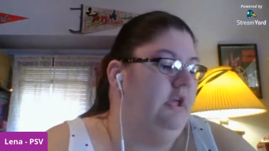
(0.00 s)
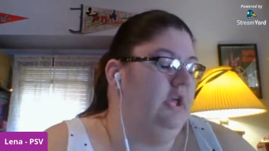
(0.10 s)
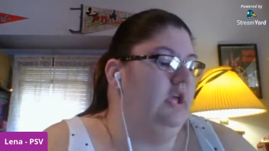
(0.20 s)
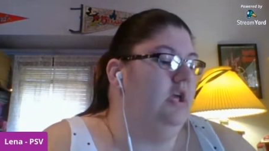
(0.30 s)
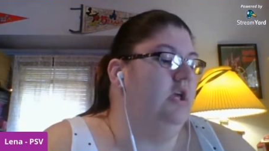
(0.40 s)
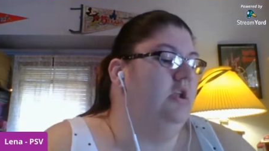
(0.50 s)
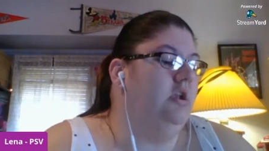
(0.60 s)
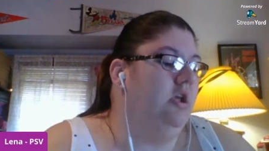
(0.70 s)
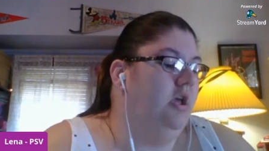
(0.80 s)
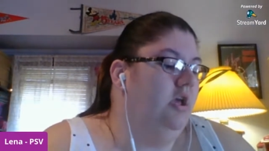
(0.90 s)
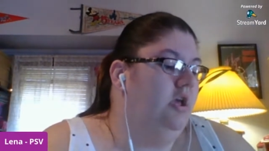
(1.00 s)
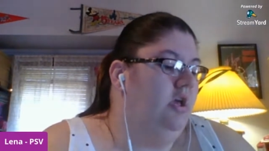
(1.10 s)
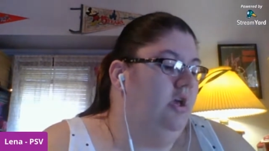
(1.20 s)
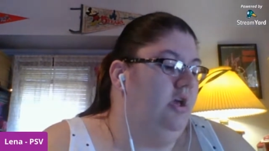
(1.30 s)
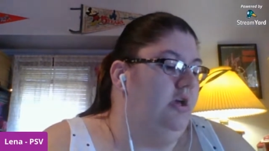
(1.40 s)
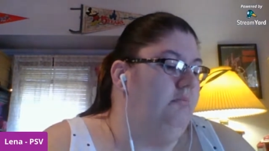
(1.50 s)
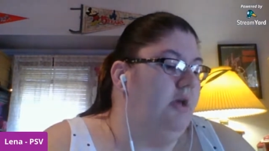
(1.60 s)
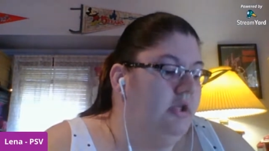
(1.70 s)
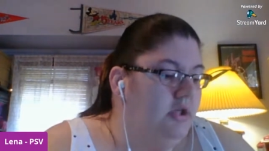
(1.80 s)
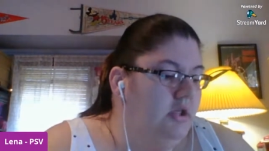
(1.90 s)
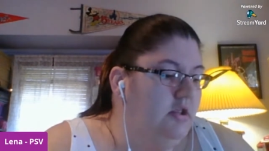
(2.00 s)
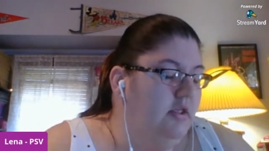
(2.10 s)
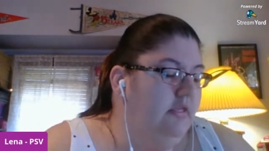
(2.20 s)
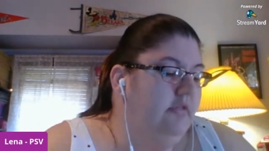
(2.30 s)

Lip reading: and onions